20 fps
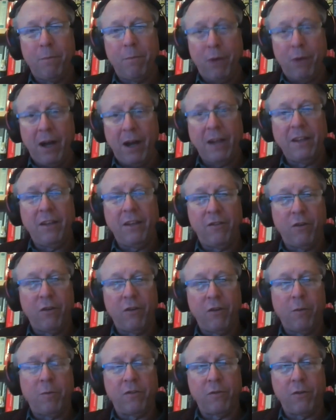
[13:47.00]
behind these
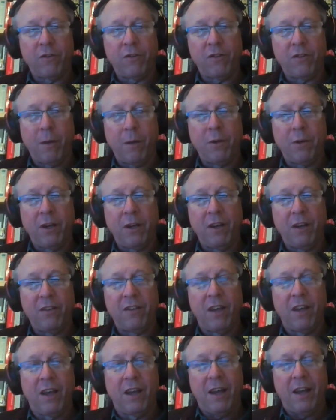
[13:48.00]
open source
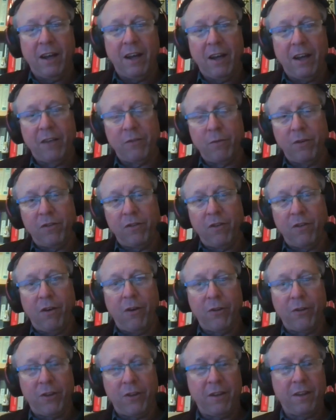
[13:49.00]
companies, and as a
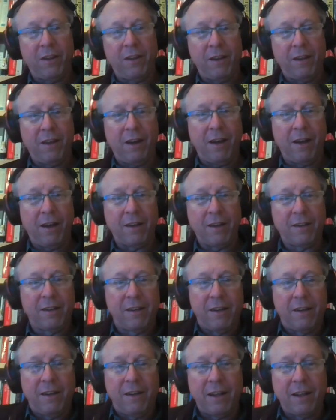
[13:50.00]
result, uh,
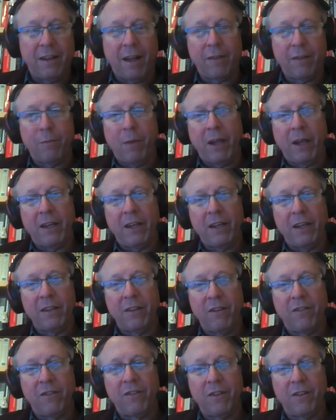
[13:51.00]
that that's making
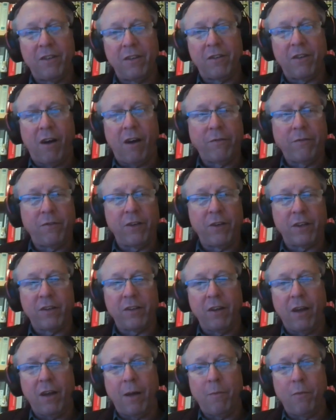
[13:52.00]
this this conflict
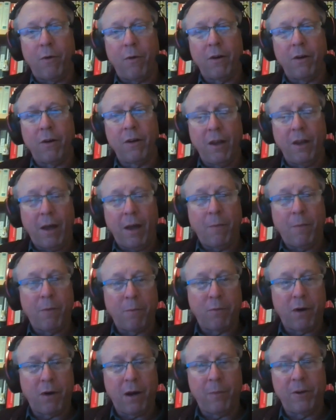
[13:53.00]
a lot more a lot more
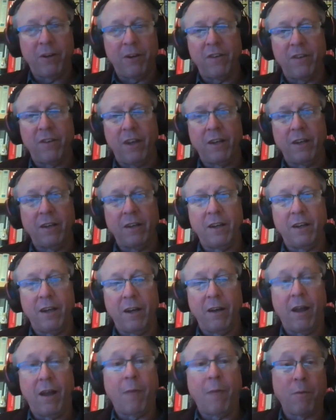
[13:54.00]
prominent and
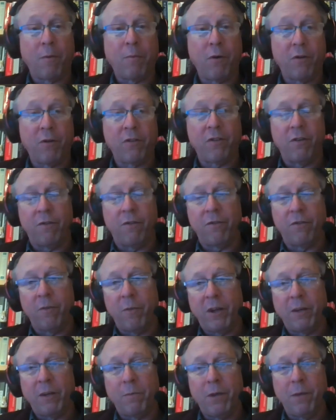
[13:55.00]
and a lot more personal for
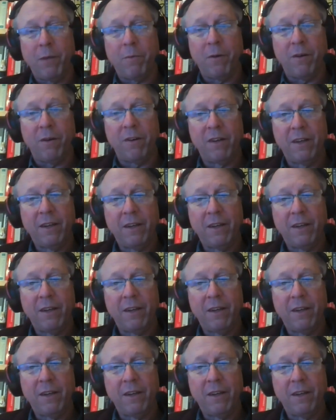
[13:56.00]
many people.